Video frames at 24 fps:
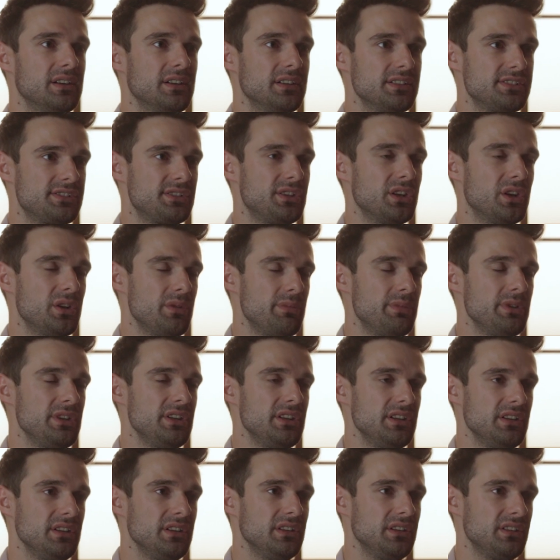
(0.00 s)
it's going
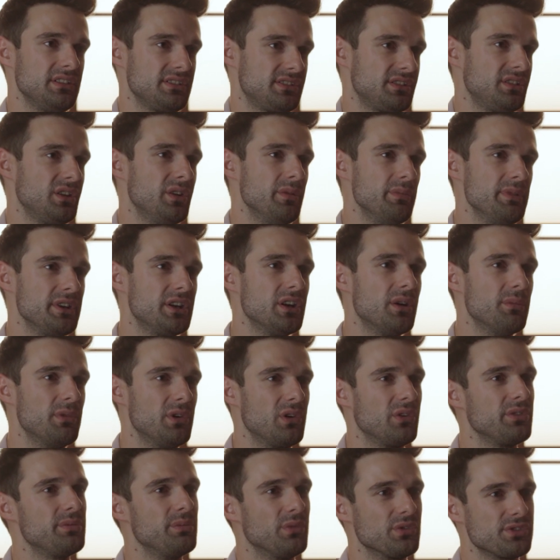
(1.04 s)
to become a
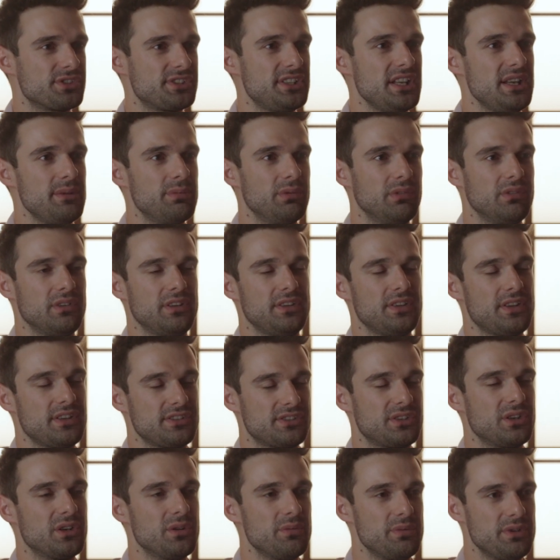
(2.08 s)
lot more stable, and there's
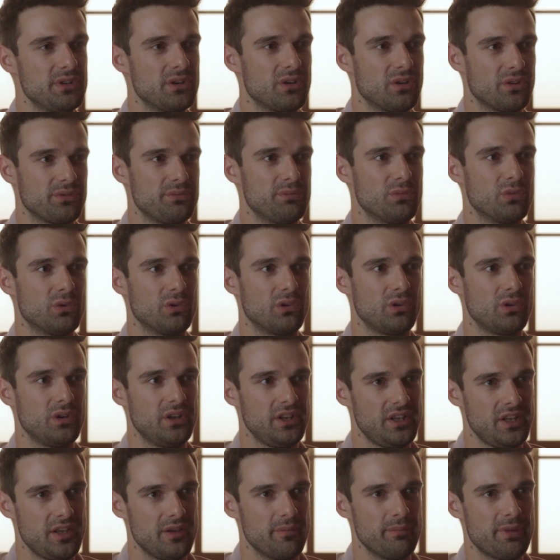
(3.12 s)
going to be a lot more
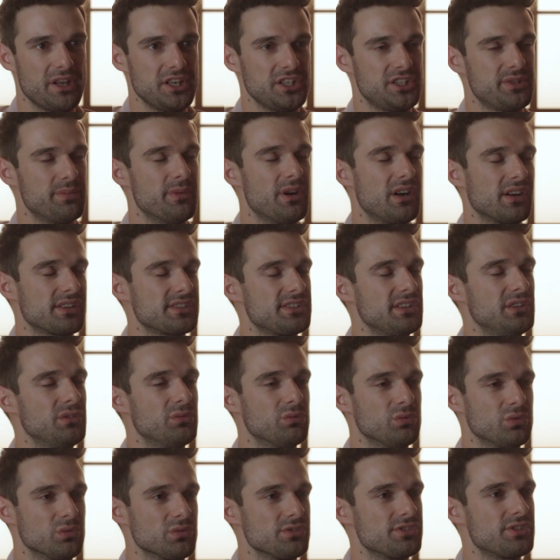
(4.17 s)
benchmarks and
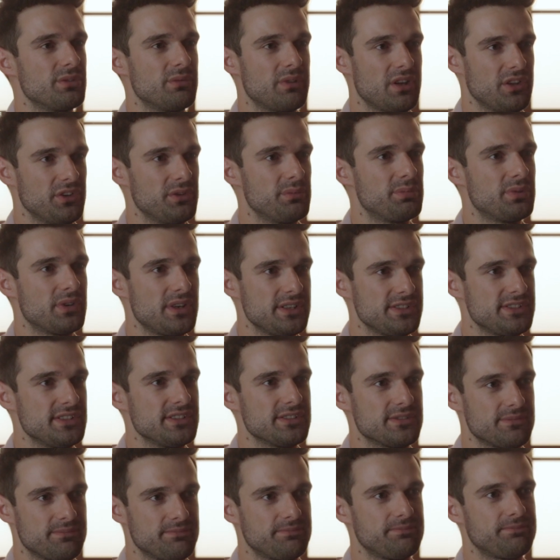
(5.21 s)
rules around the prices.